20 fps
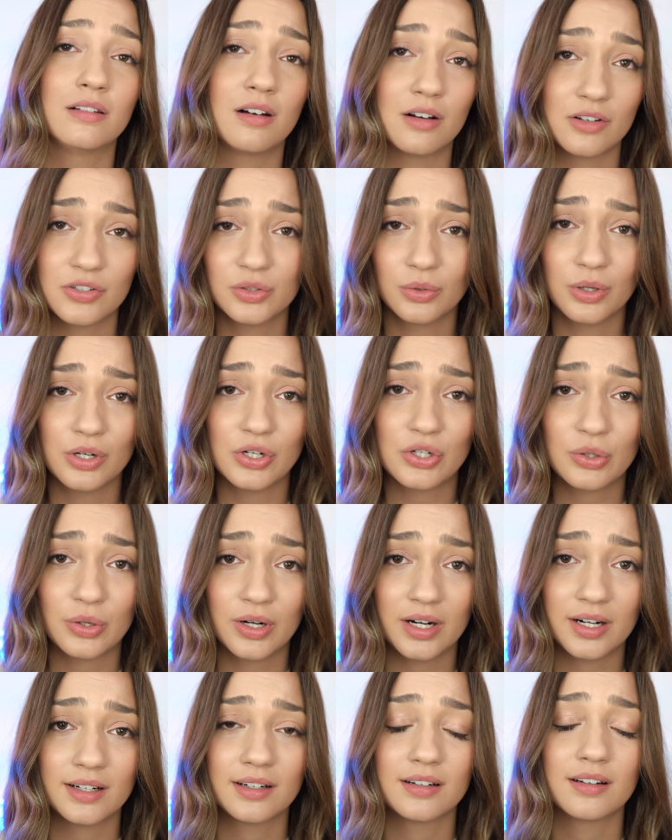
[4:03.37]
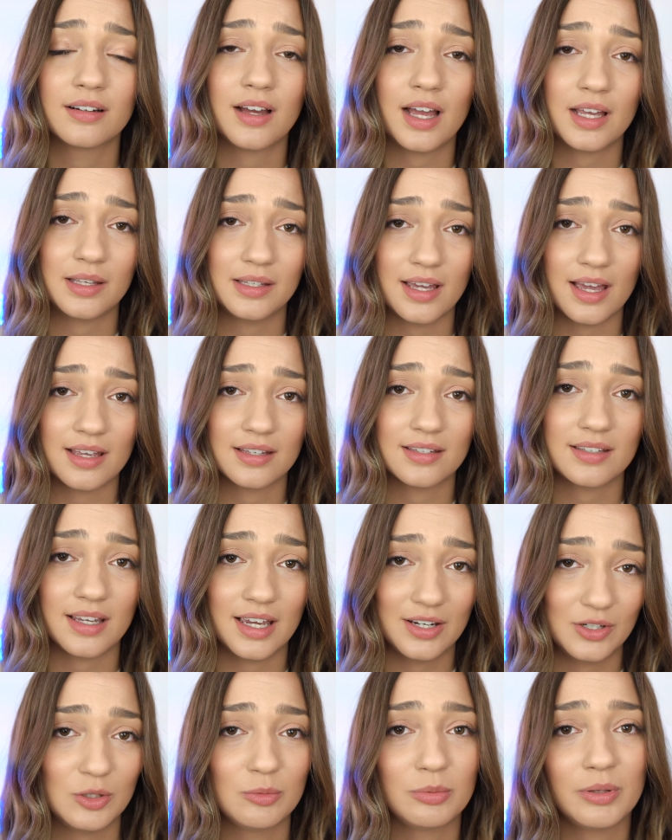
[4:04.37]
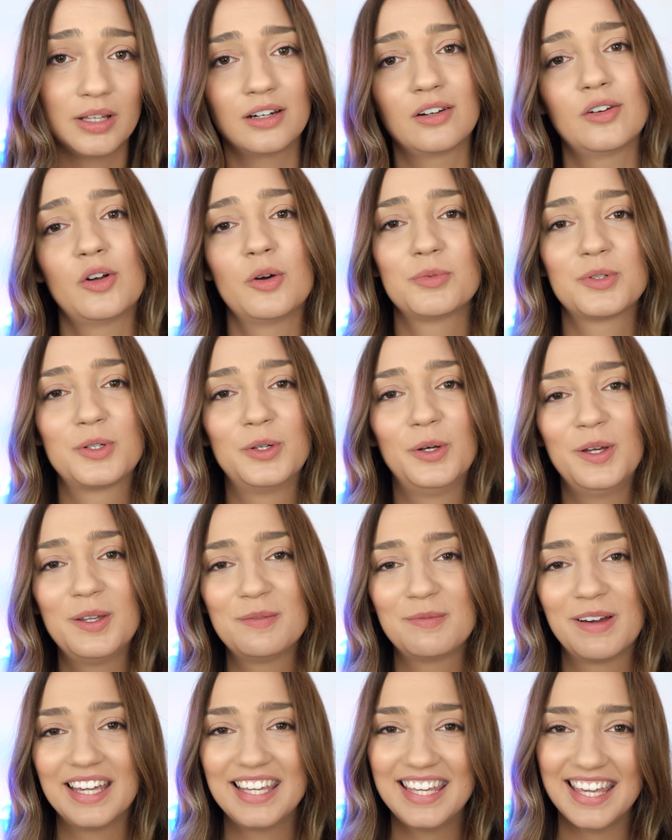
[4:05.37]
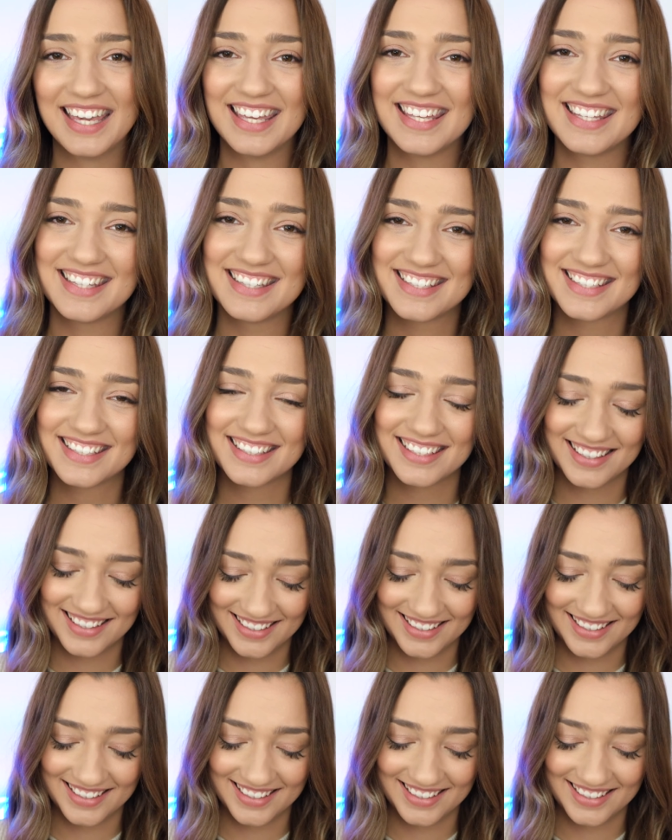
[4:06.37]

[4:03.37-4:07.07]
long story short, yes, I do plan on homeschooling my kids.